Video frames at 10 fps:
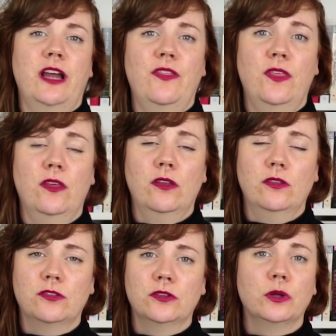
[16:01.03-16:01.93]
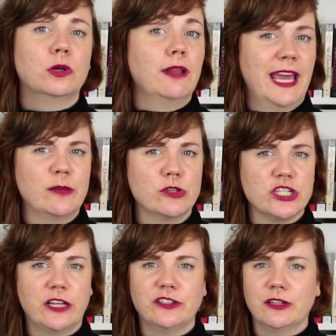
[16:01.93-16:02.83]
at the local animal
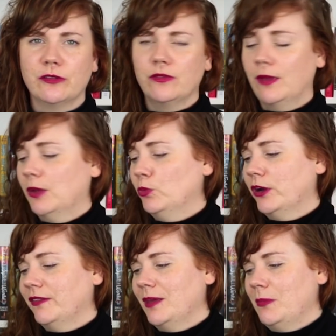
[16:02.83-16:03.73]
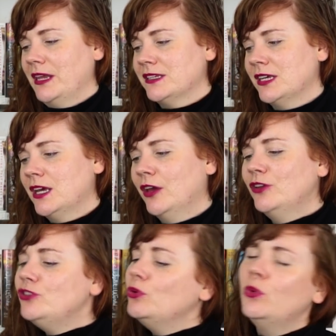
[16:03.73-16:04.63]
shelter, where they meet
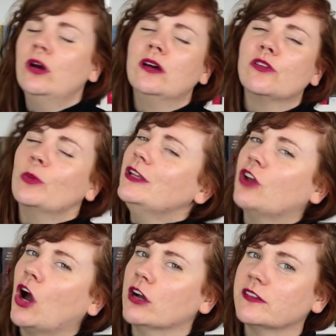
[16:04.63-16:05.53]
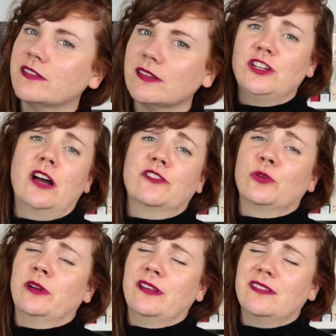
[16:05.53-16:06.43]
2 sweet dogs. Dog
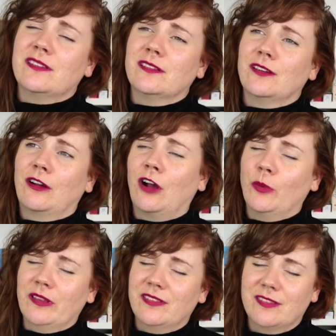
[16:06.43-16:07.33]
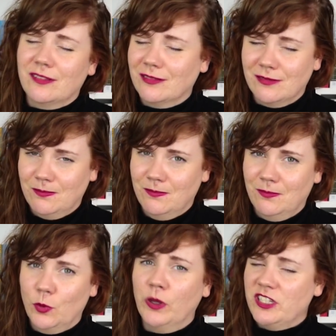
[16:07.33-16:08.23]
stories are always
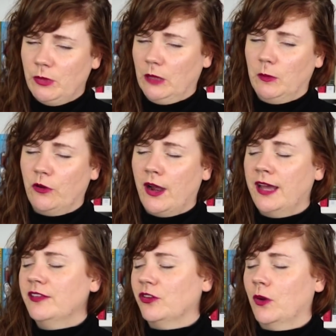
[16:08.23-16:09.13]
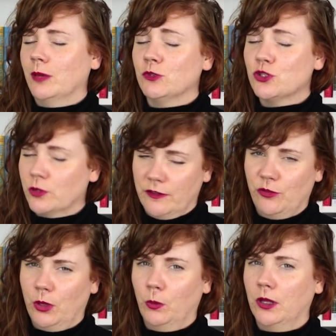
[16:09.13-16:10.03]
going to make me cry, so I'm sure
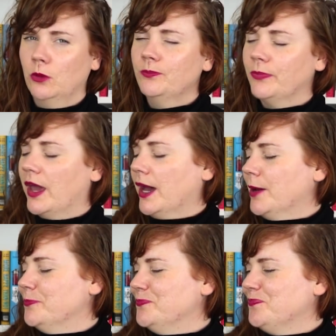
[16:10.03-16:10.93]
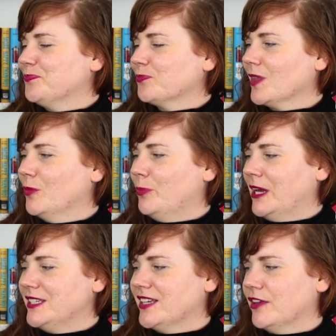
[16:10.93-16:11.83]
this one will.
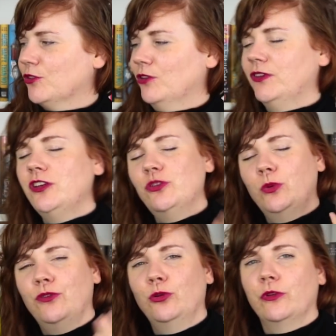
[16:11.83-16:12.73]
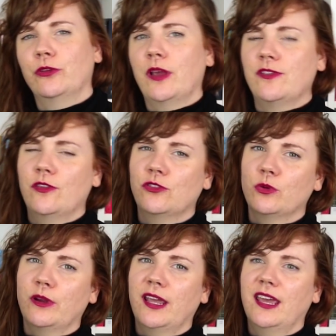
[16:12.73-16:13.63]
But sort of interwoven with the rest of the
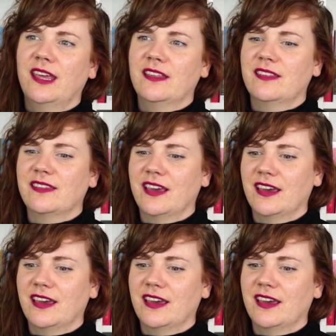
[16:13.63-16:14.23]
story is